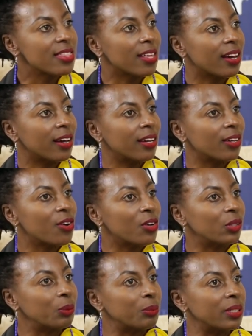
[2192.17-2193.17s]
the
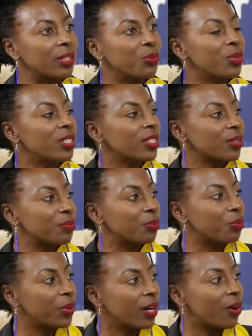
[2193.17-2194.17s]
economy in which
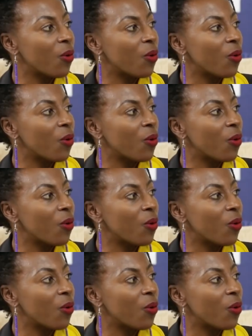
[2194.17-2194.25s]
we are